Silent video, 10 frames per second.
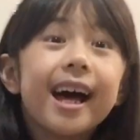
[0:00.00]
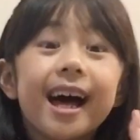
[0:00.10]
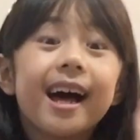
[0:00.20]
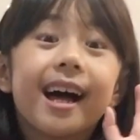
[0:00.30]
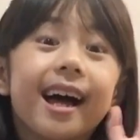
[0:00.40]

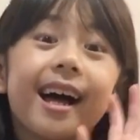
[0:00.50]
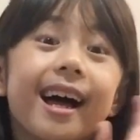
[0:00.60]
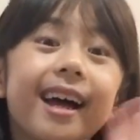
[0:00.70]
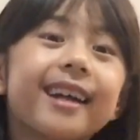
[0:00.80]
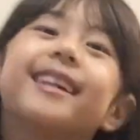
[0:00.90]
videos.
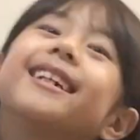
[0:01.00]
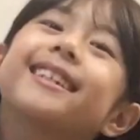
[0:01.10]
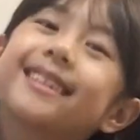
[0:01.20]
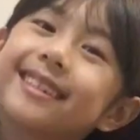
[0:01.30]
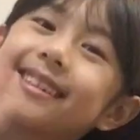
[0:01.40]

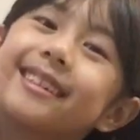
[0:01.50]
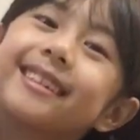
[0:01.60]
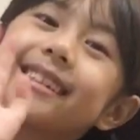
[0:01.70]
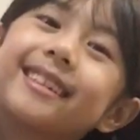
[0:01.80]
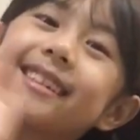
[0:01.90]

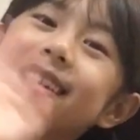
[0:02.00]
Bye!